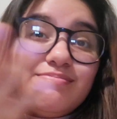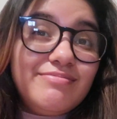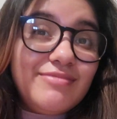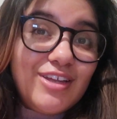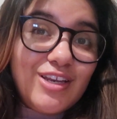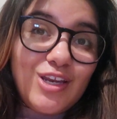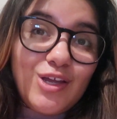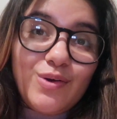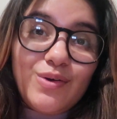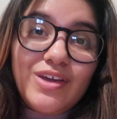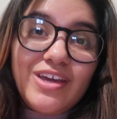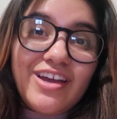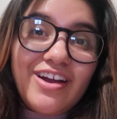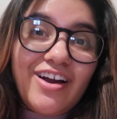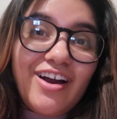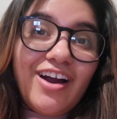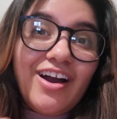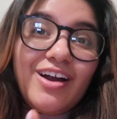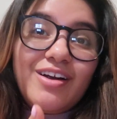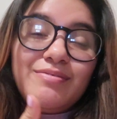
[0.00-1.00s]
the new
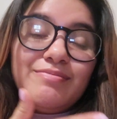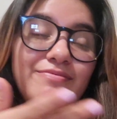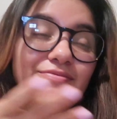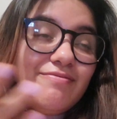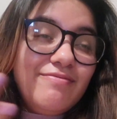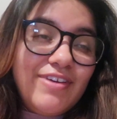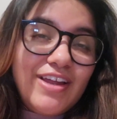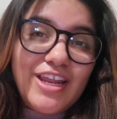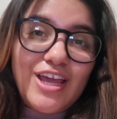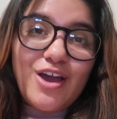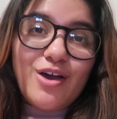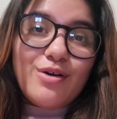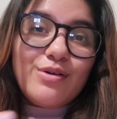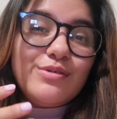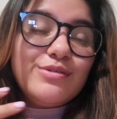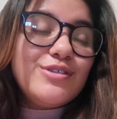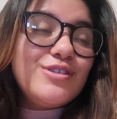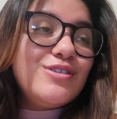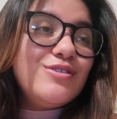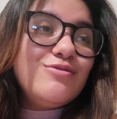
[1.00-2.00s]
year
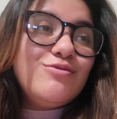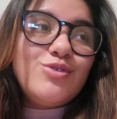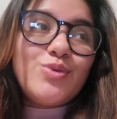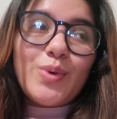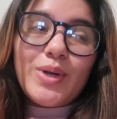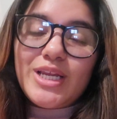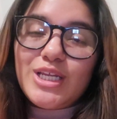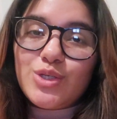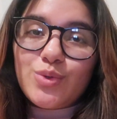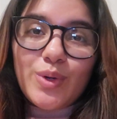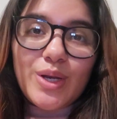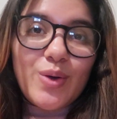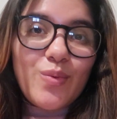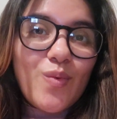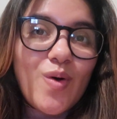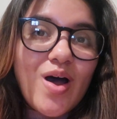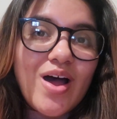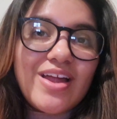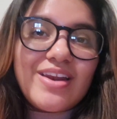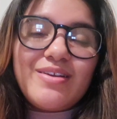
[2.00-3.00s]
videos,
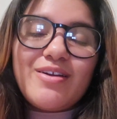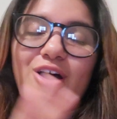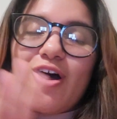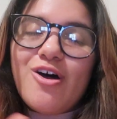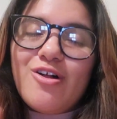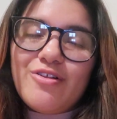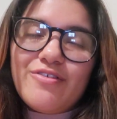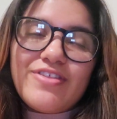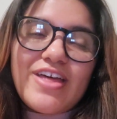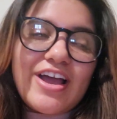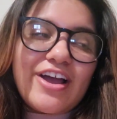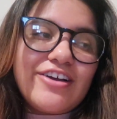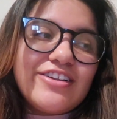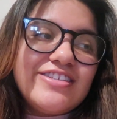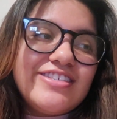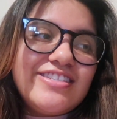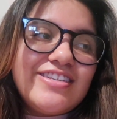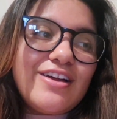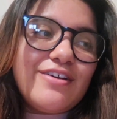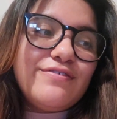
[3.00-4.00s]
2021, all of that good
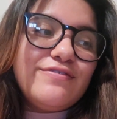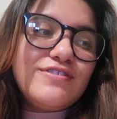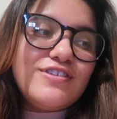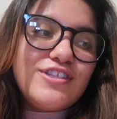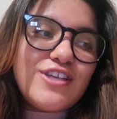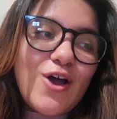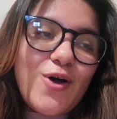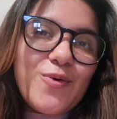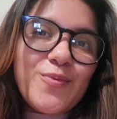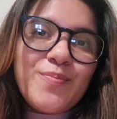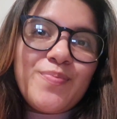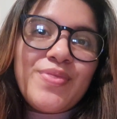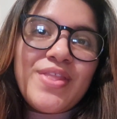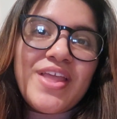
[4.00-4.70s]
stuff. So